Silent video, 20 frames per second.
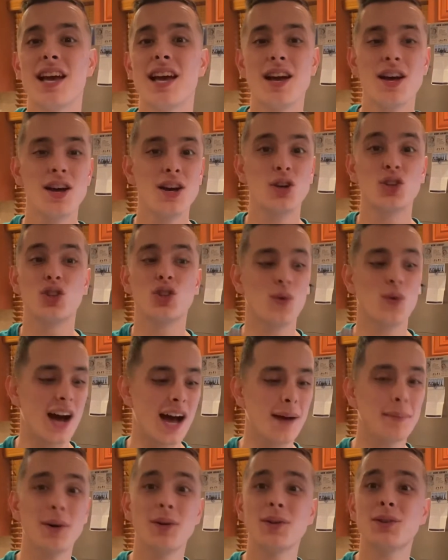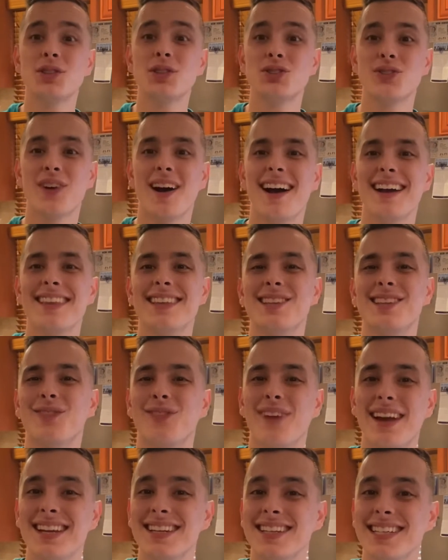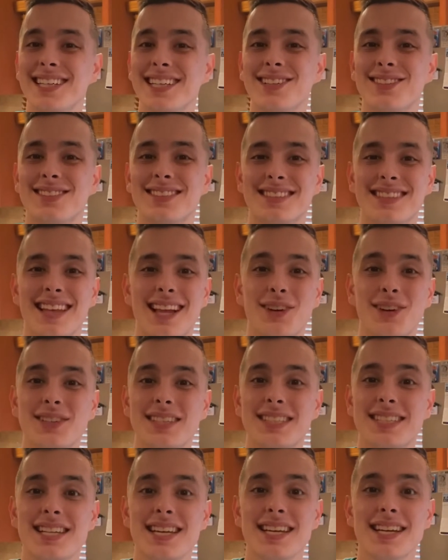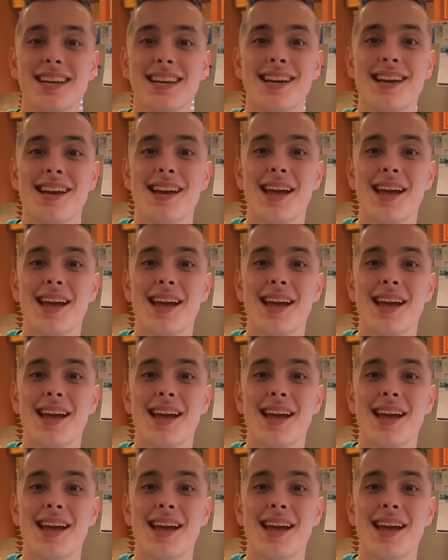So I'm going to try this reindeer celery stick,